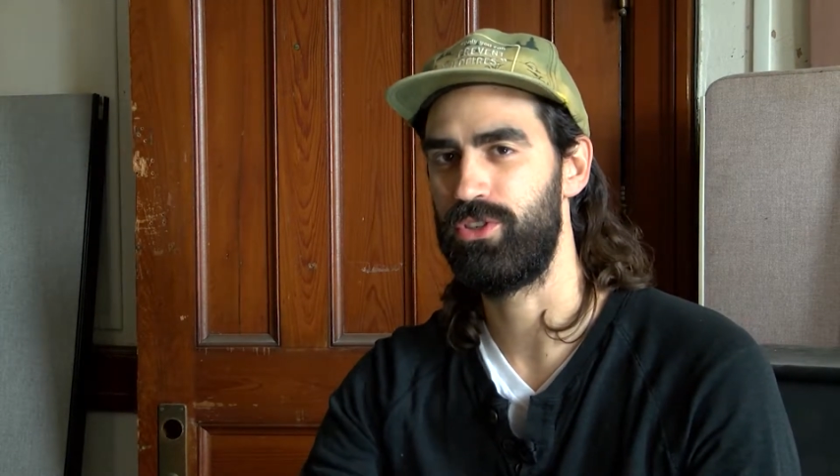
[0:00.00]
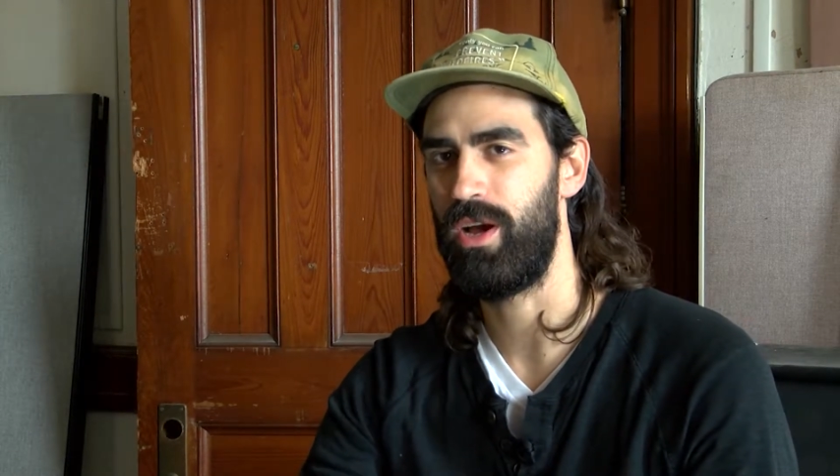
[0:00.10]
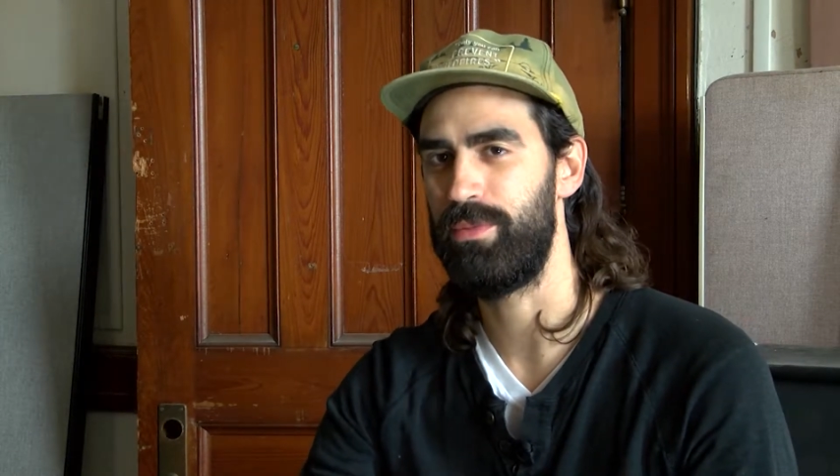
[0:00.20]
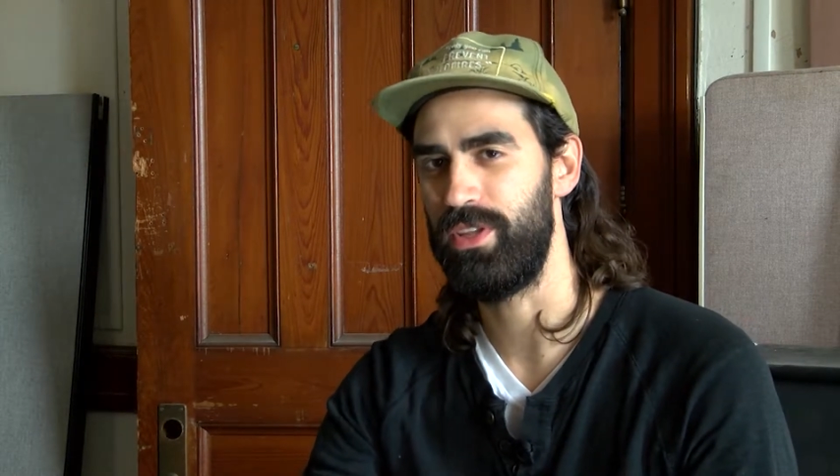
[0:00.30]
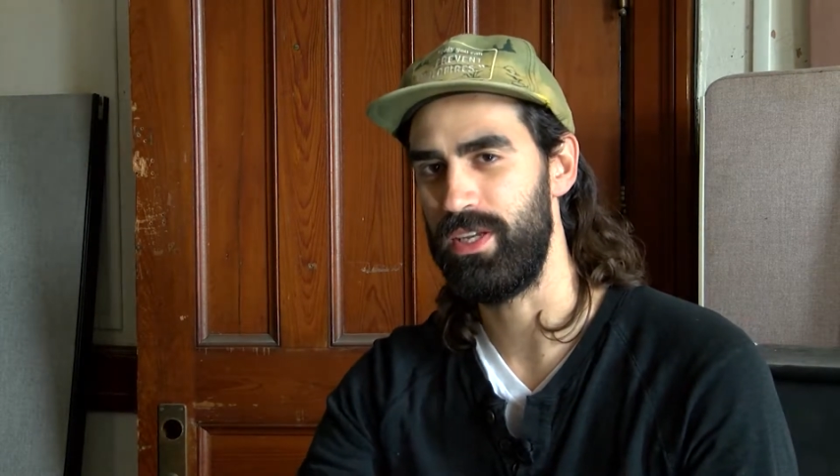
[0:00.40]

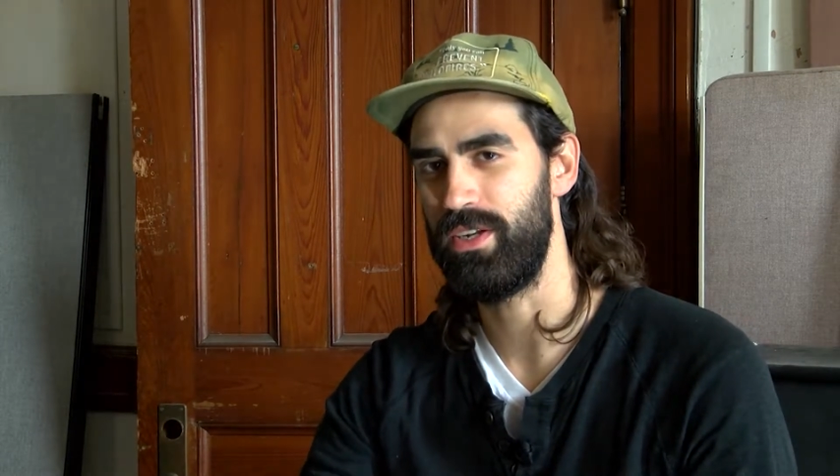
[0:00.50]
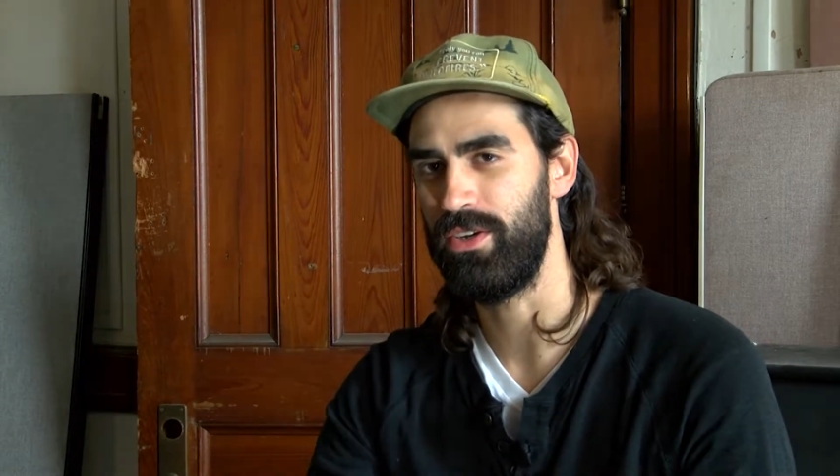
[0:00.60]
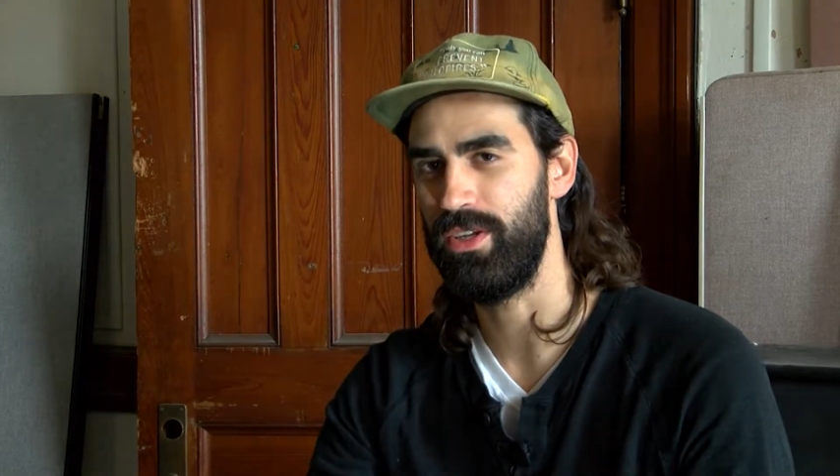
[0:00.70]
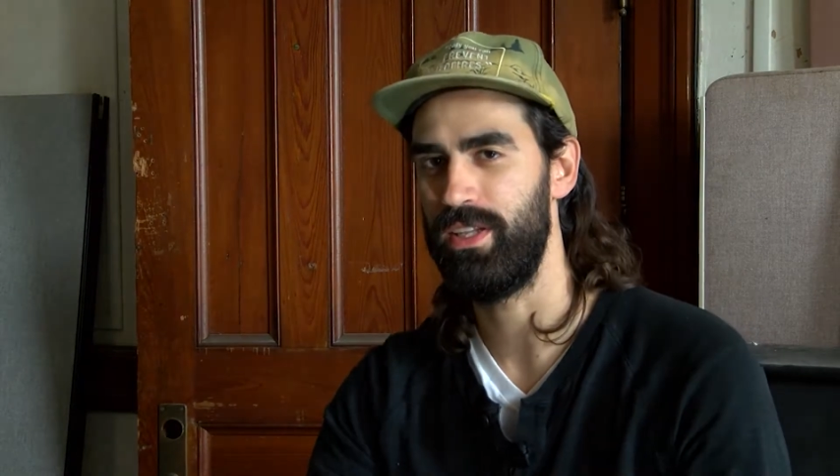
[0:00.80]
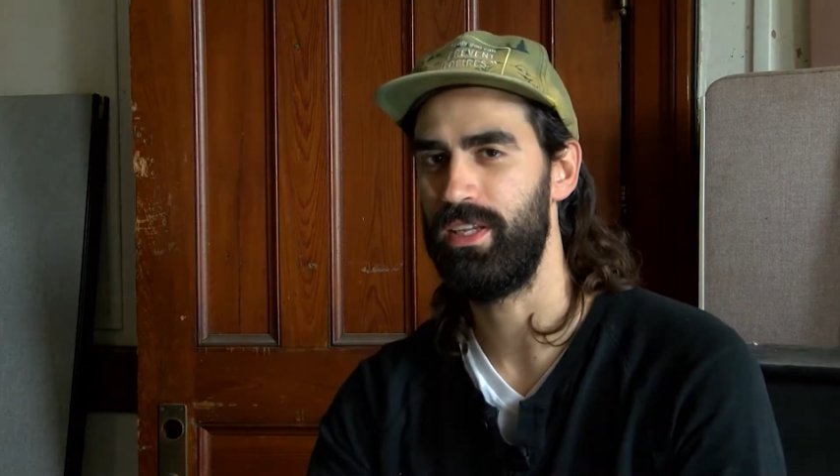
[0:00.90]
dropping the
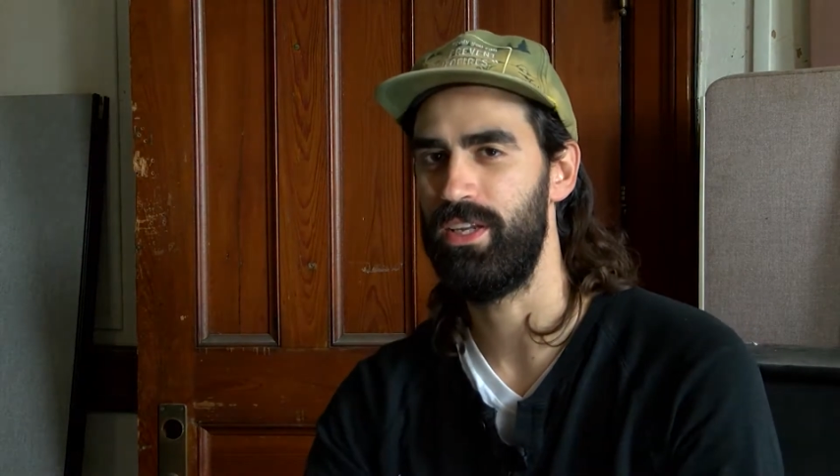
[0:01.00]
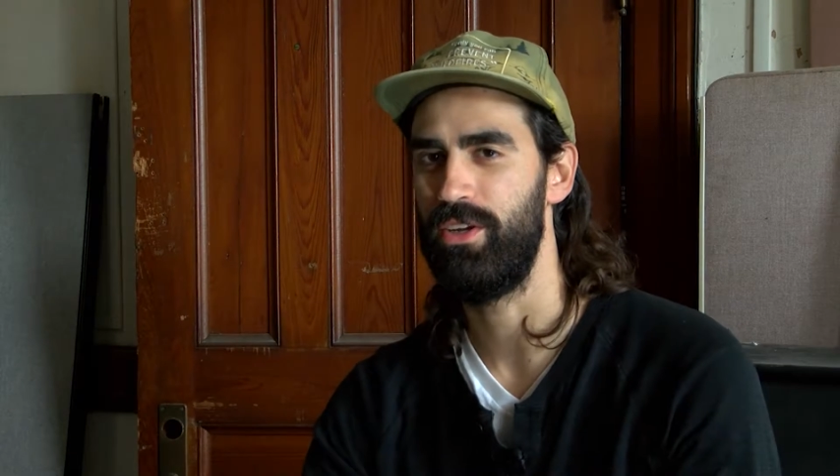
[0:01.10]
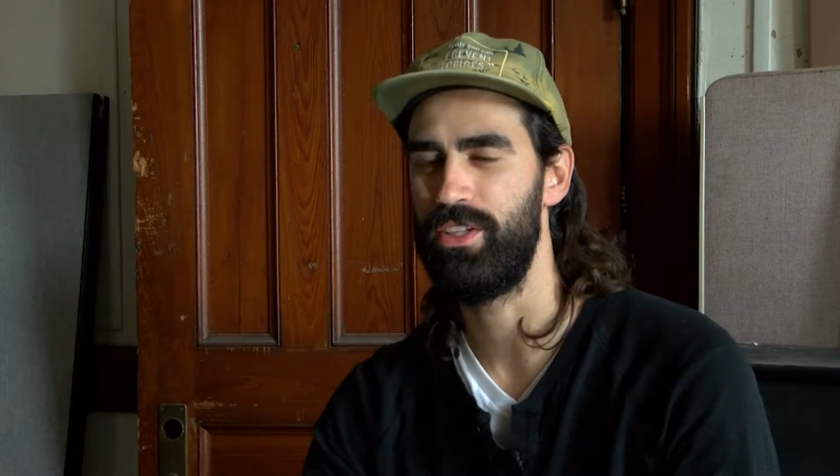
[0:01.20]
needle, and you know,